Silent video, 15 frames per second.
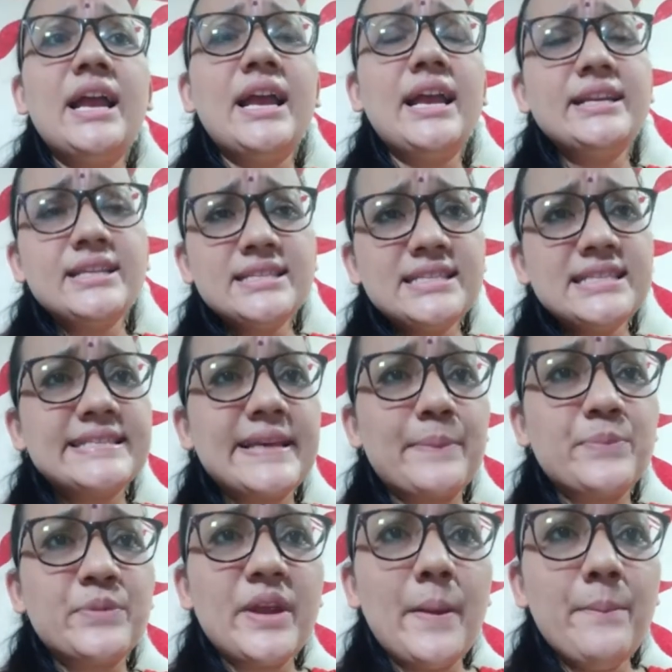It is the
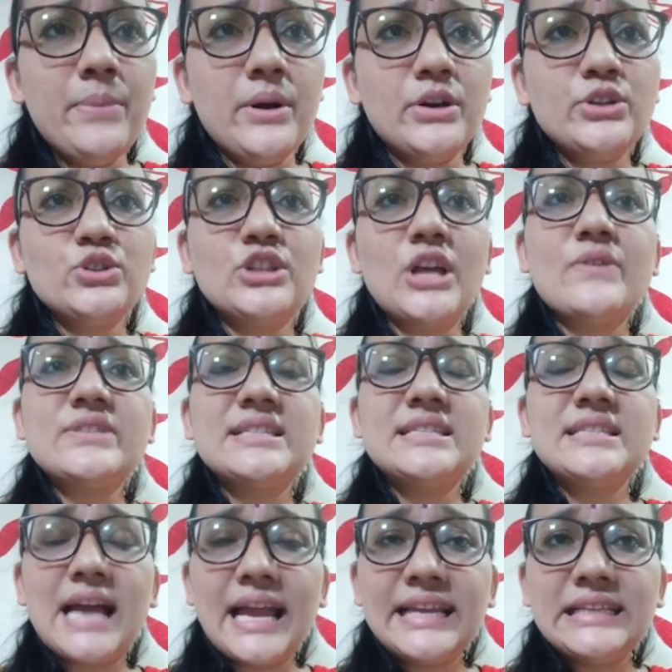September
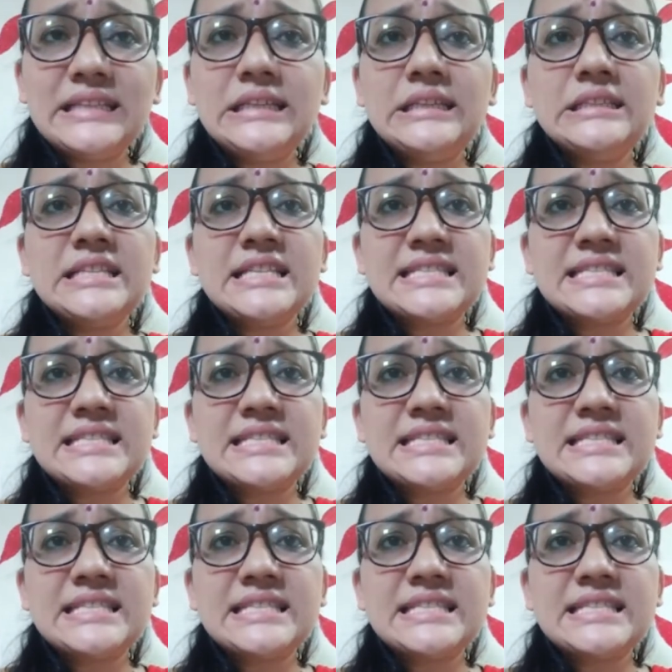2019.